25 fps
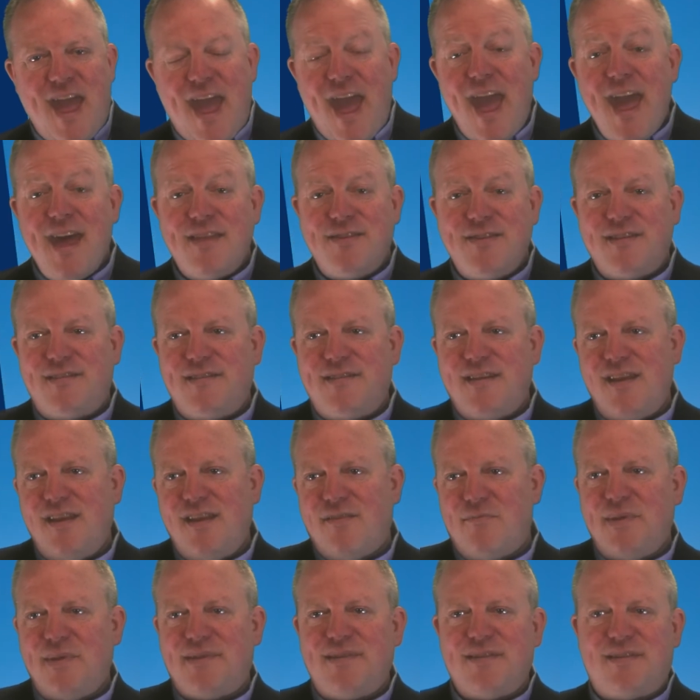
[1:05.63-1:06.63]
And the city
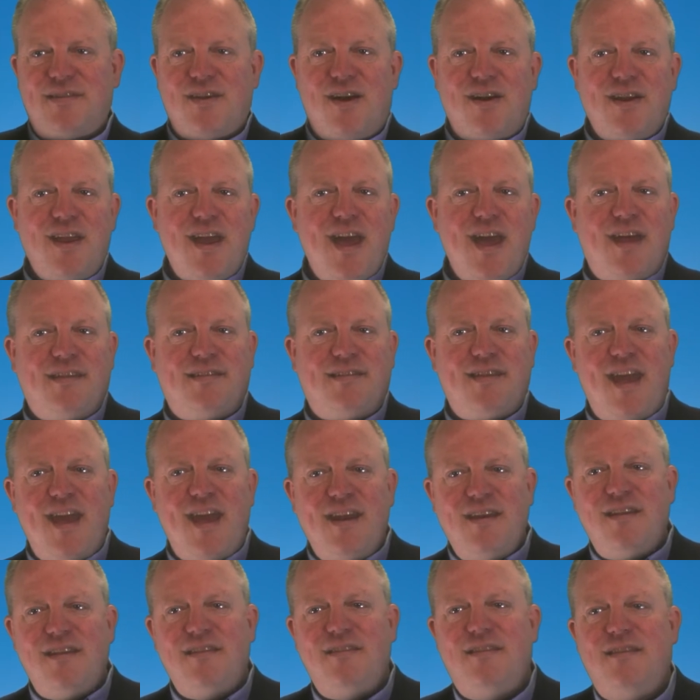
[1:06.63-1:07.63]
of Mississauga has
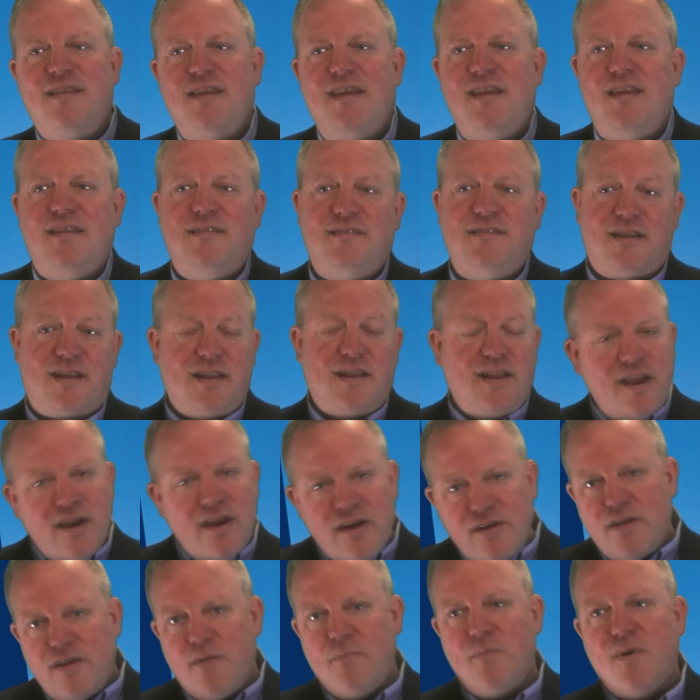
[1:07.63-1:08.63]
ended the
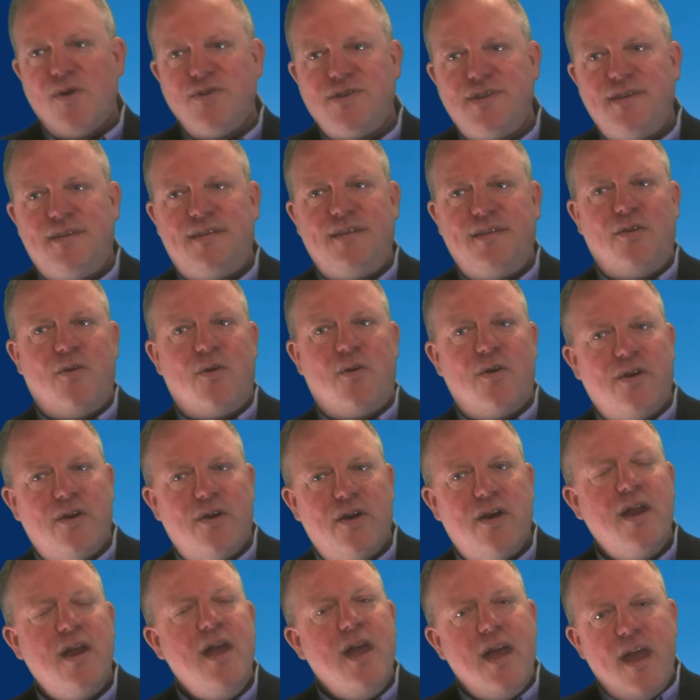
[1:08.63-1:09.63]
declared emergency
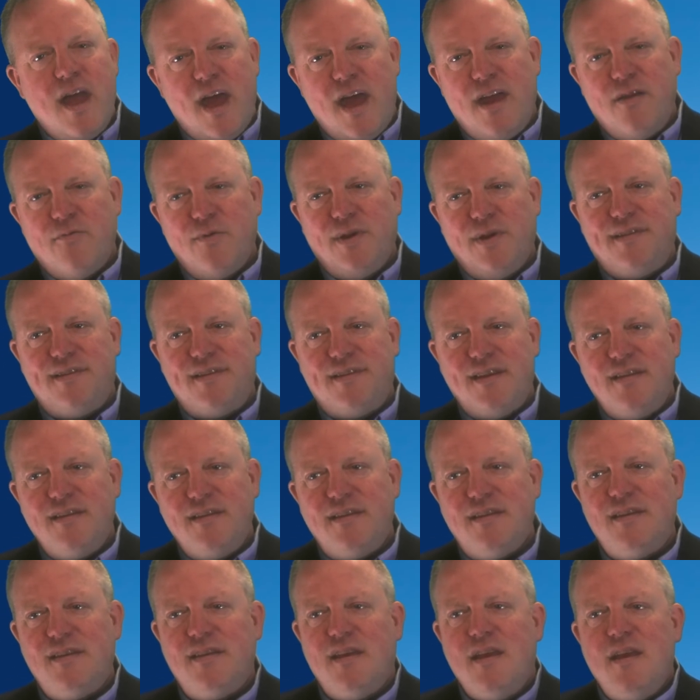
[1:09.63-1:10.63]
order and
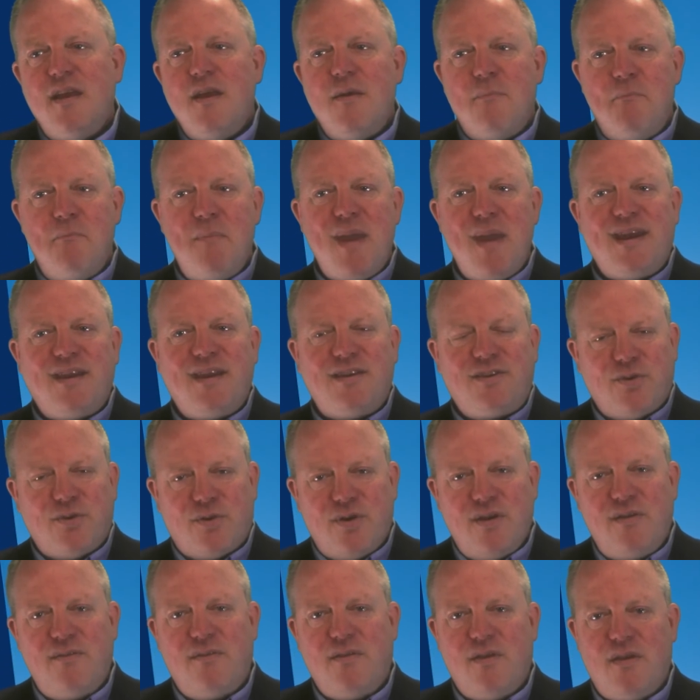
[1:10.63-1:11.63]
rescinded
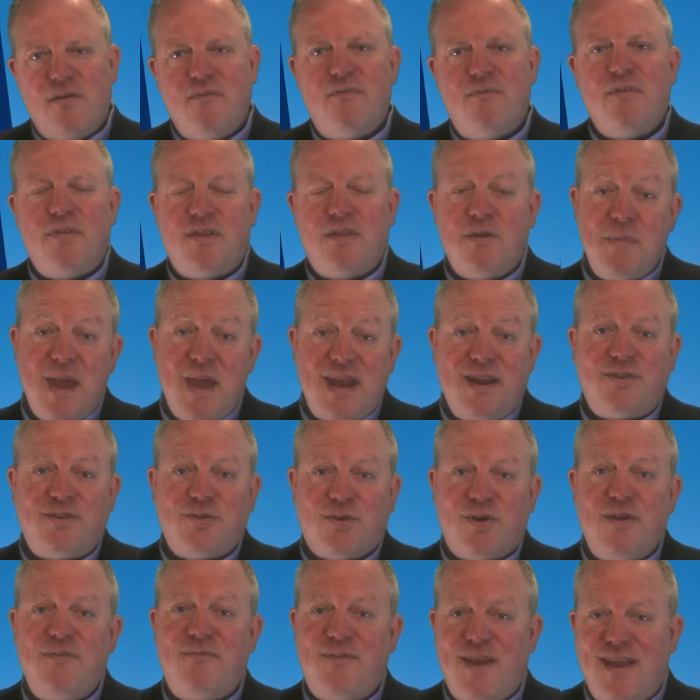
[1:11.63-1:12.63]
mandatory, the
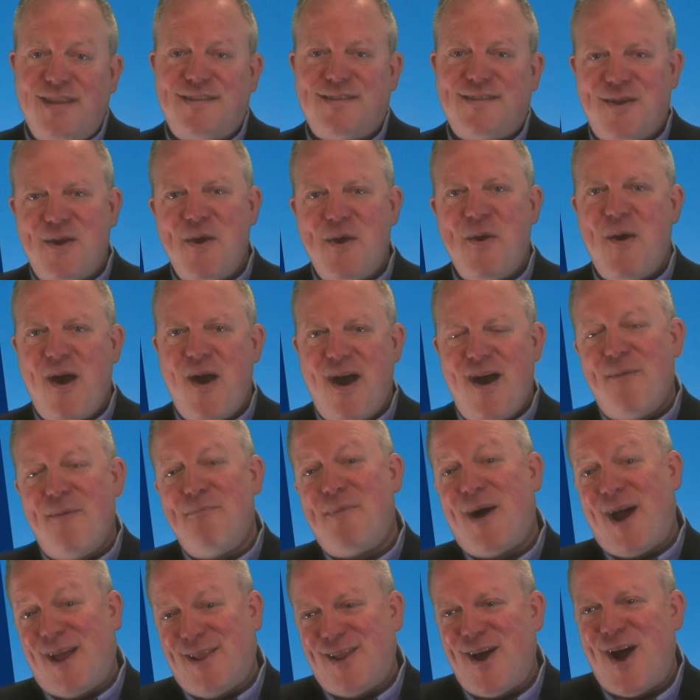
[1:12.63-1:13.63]
mandatory face uh,
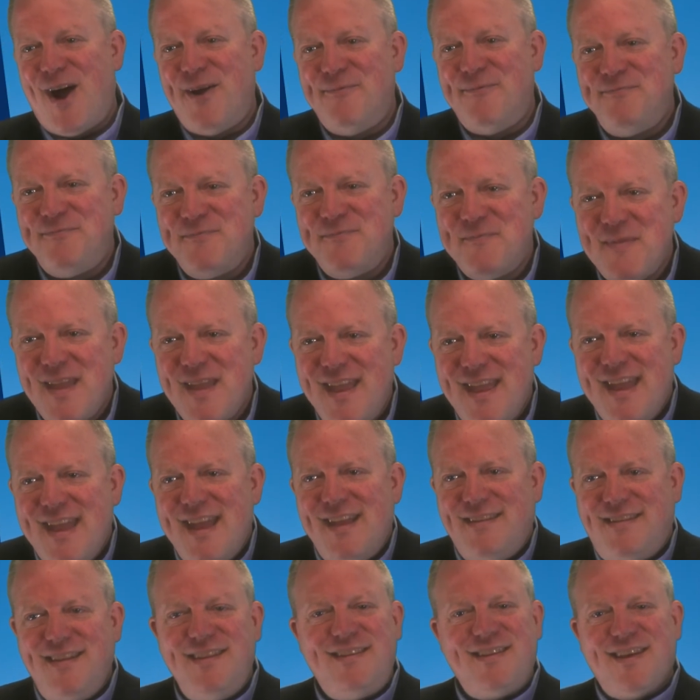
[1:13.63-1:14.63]
bylaw.
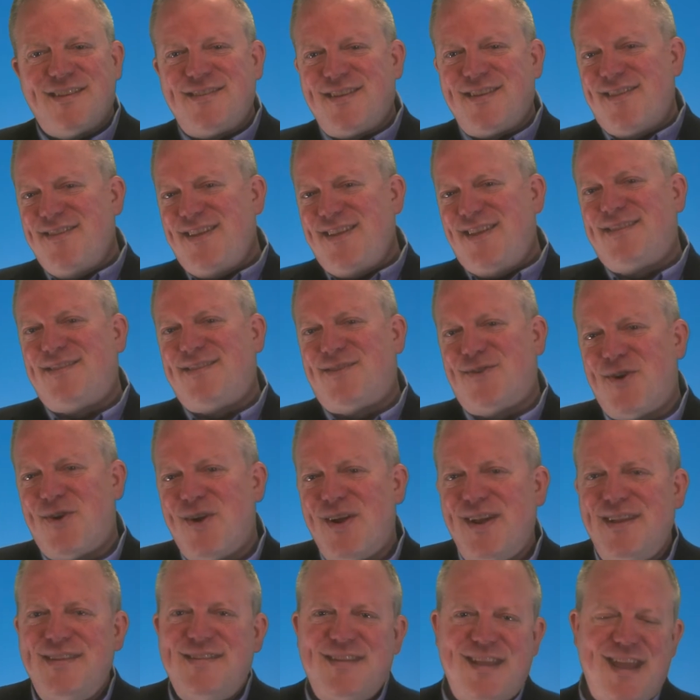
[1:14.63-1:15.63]
Details on these
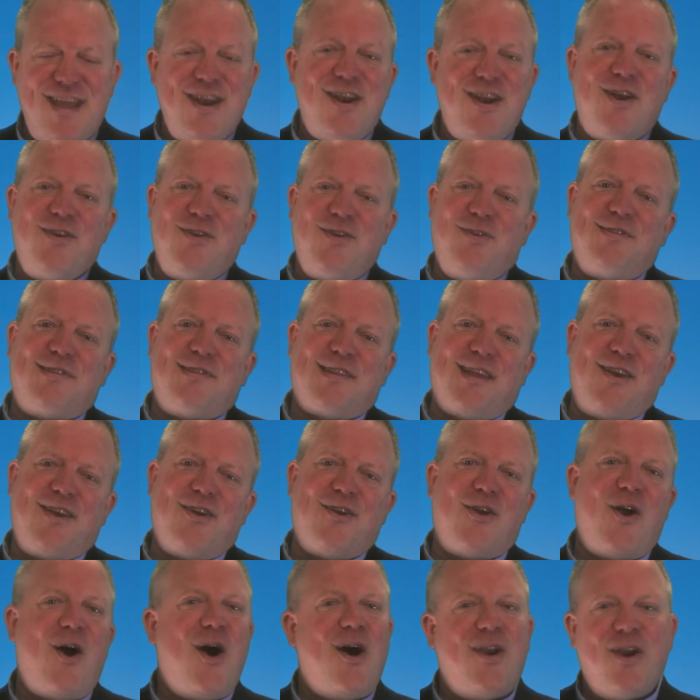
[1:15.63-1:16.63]
stories in our
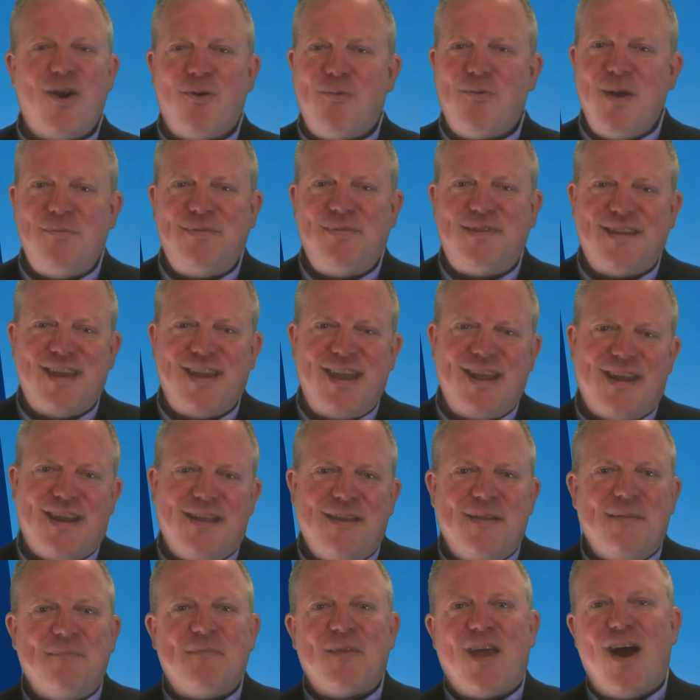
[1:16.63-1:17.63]
newsletter on our website.
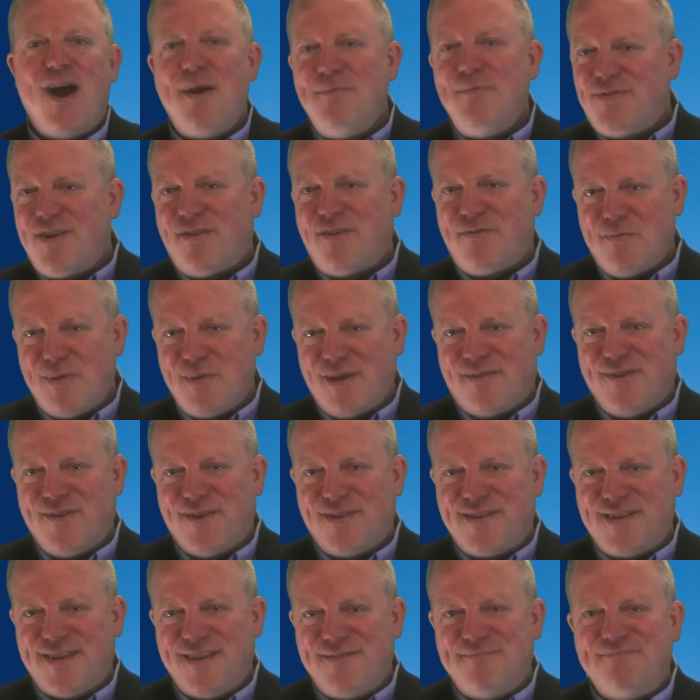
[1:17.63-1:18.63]
I'm Trevor
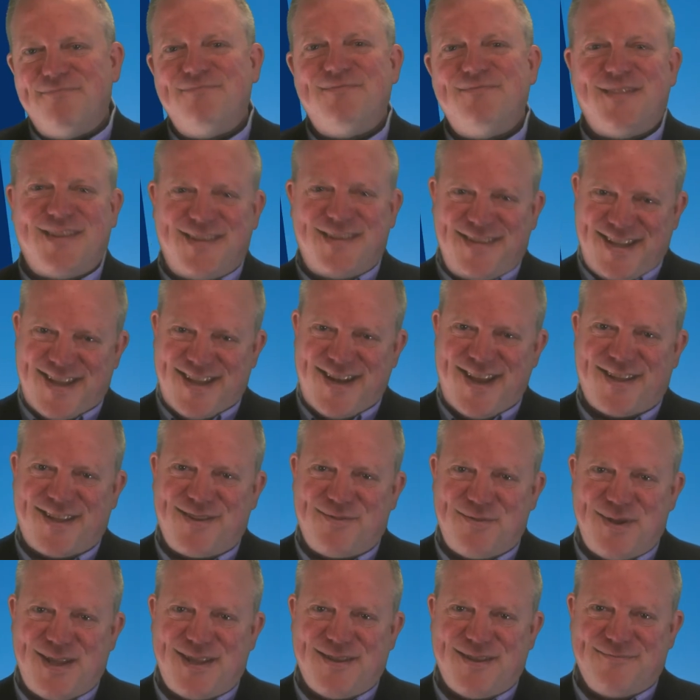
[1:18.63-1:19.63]
McPherson. See you
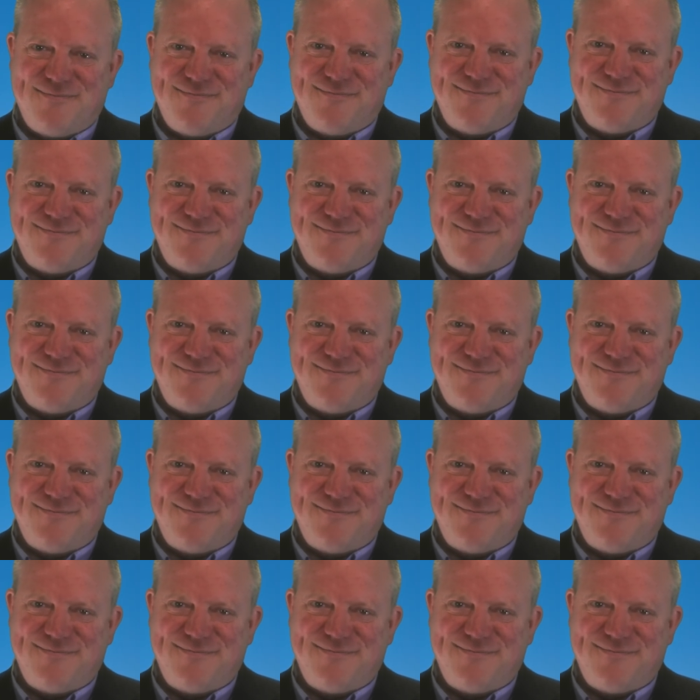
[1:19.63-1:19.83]
next week.